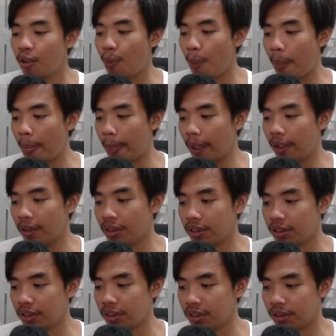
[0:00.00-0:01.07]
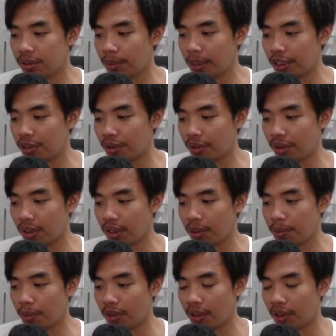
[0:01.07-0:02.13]
You know, so make sure you
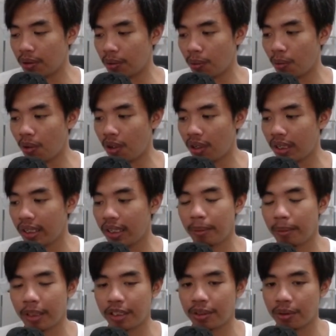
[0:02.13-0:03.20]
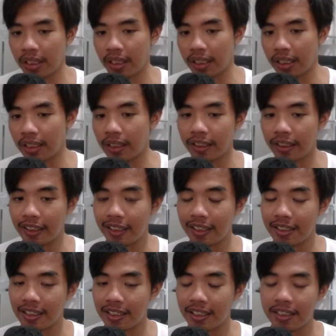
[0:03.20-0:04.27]
export them into one, and make sure that it is
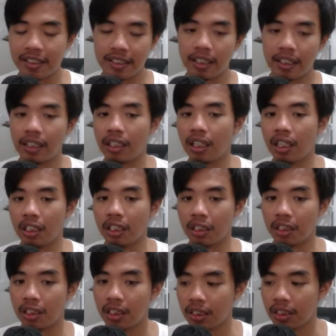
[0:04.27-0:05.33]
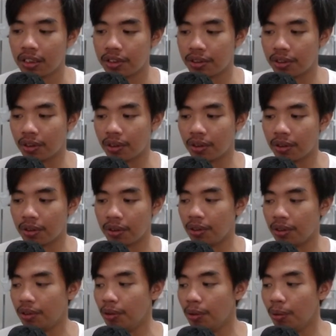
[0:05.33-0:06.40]
in a single color, so
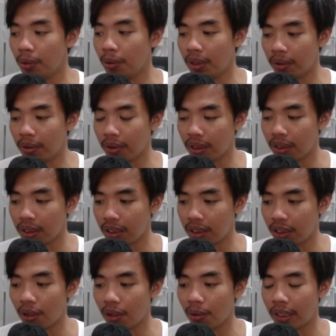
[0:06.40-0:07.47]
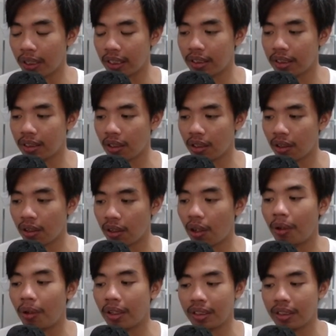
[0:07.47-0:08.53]
you will know that, alright,
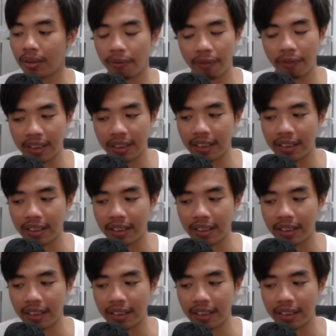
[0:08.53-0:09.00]
the fact that